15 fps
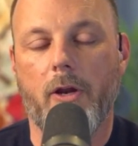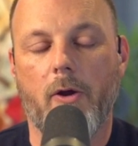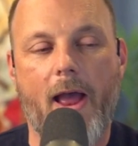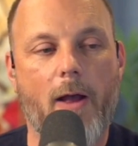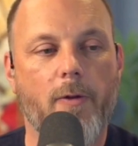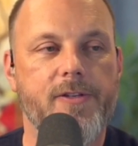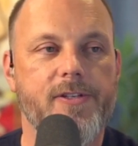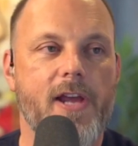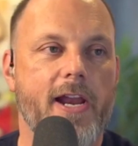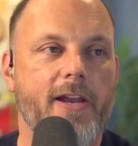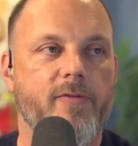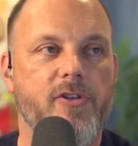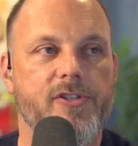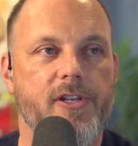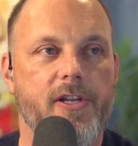Outside of
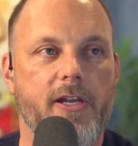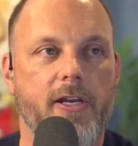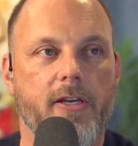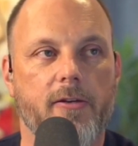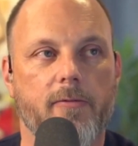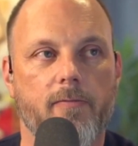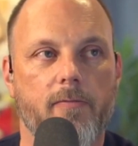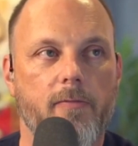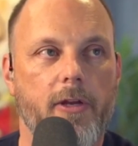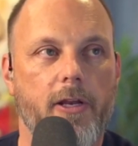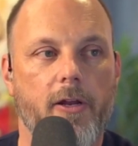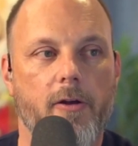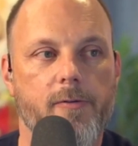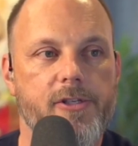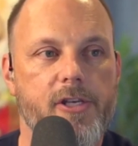just like,
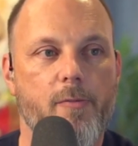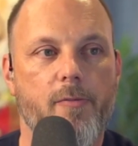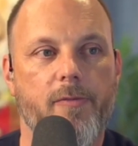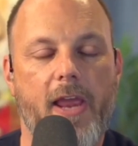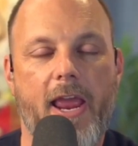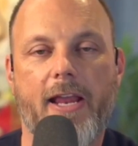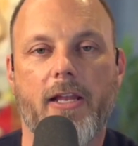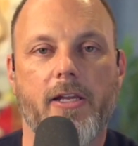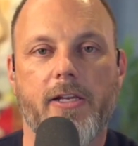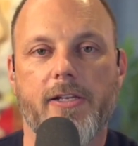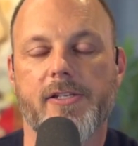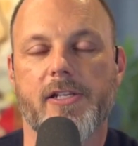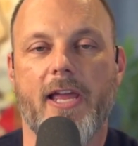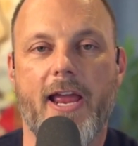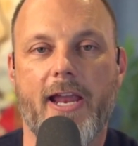some
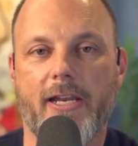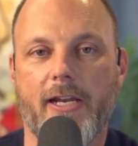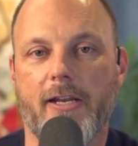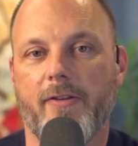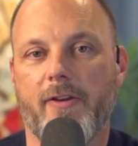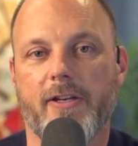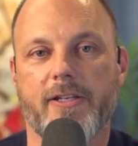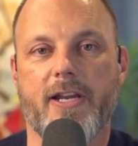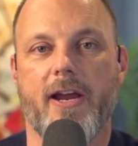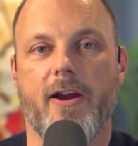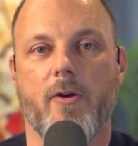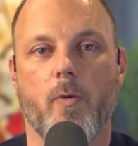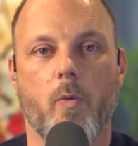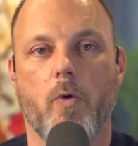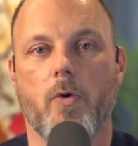aliens landing and the
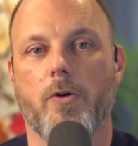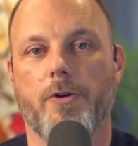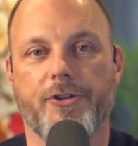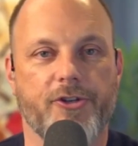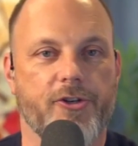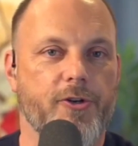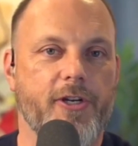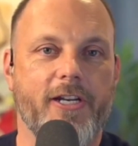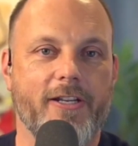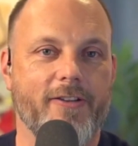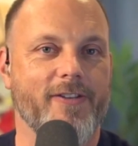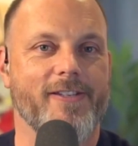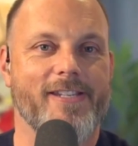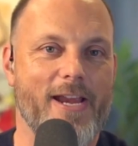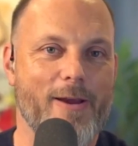entire world turning in at
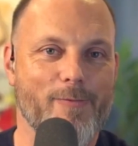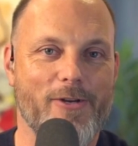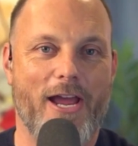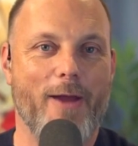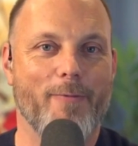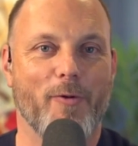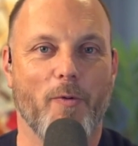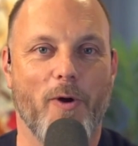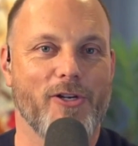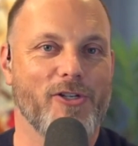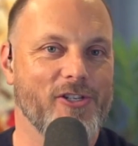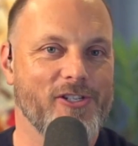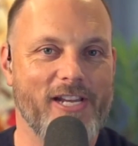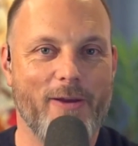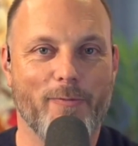the same time to watch
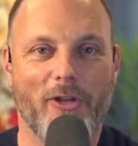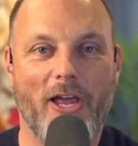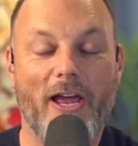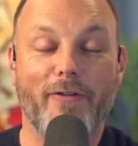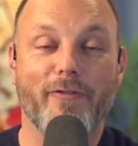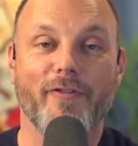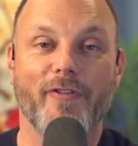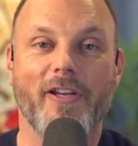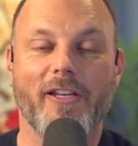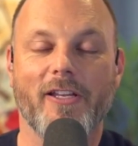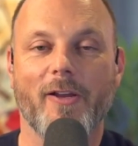the same live feed,